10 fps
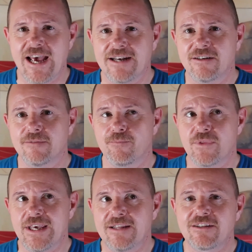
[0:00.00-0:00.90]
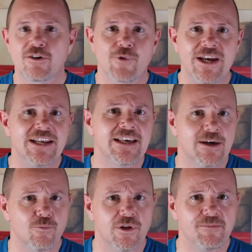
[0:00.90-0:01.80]
And integrating
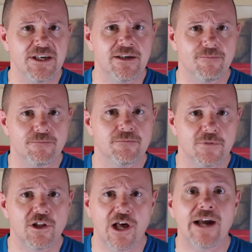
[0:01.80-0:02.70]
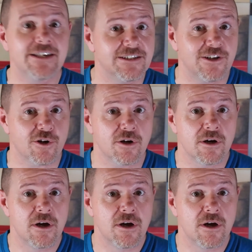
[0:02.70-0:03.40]
it will be a lot easier.